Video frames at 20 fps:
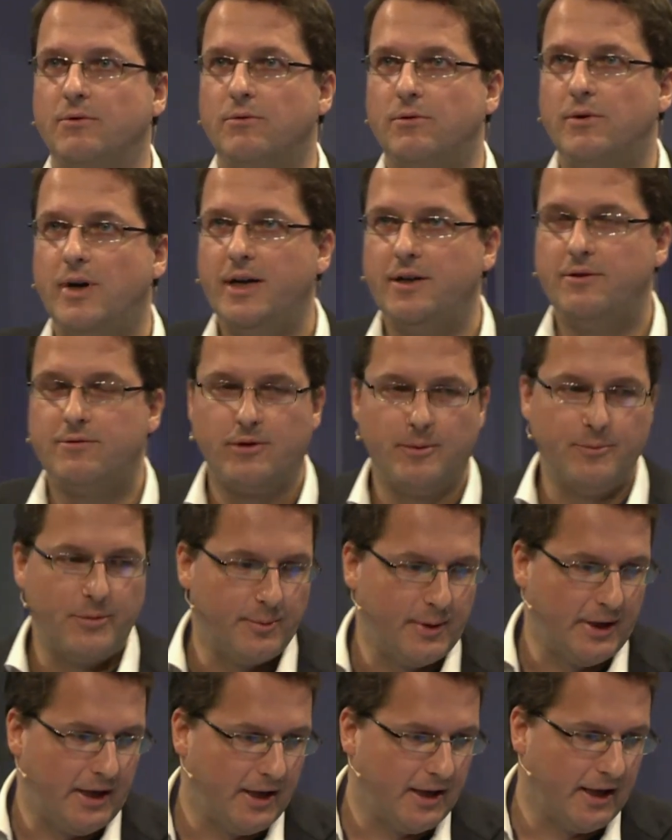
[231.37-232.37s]
right from the
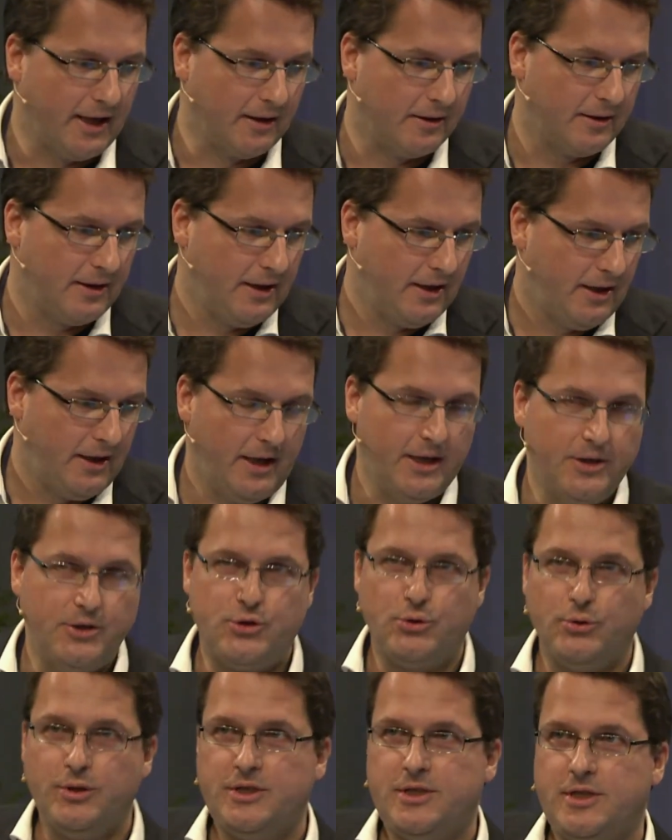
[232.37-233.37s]
beginning.
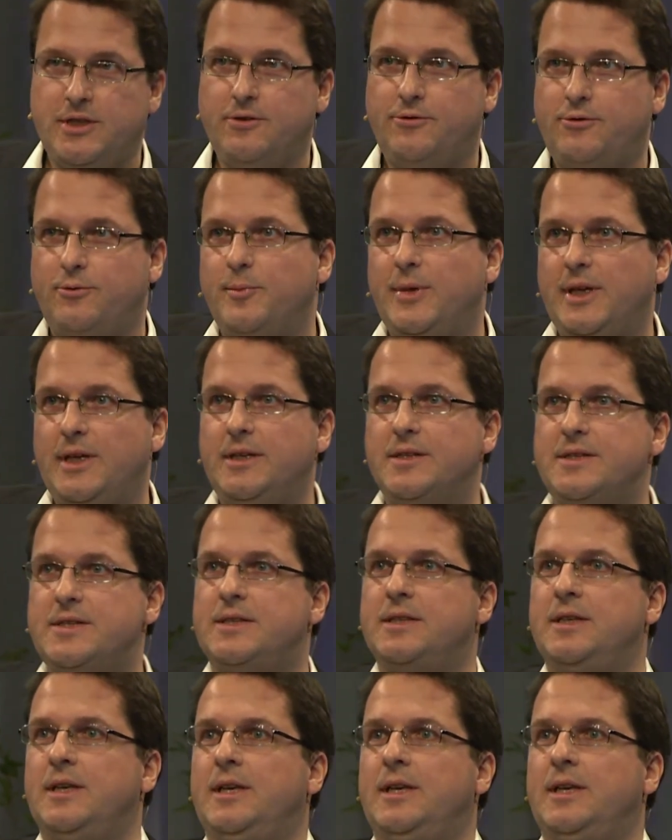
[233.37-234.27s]
Intuitive means